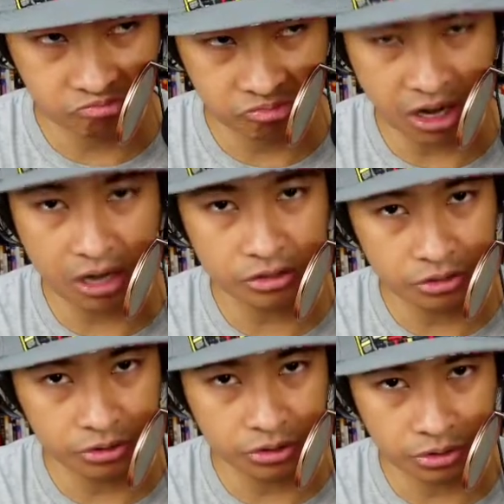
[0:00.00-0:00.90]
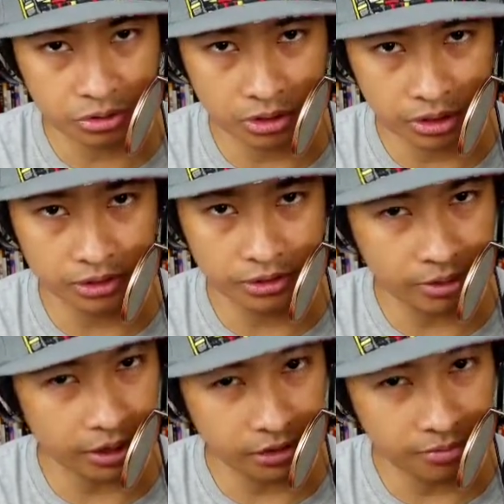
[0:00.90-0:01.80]
Not too sure. It could
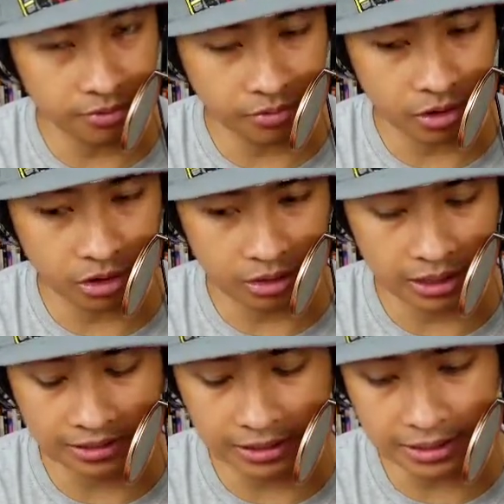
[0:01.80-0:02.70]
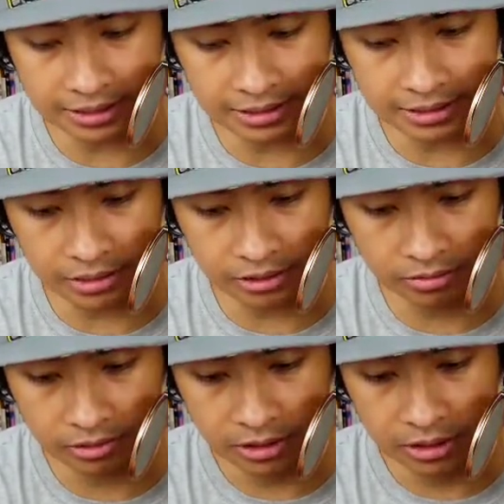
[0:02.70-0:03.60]
I could be wrong. I think I did though,
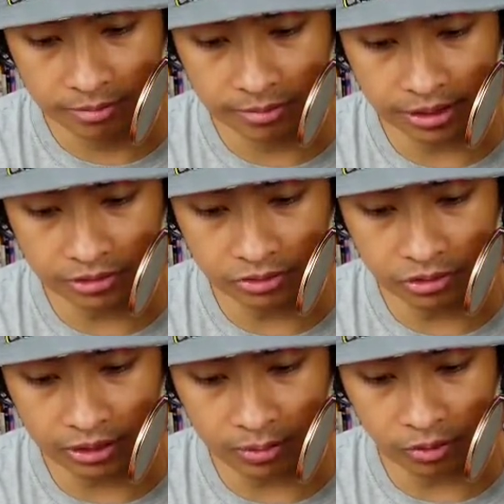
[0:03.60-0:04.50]
but I do know that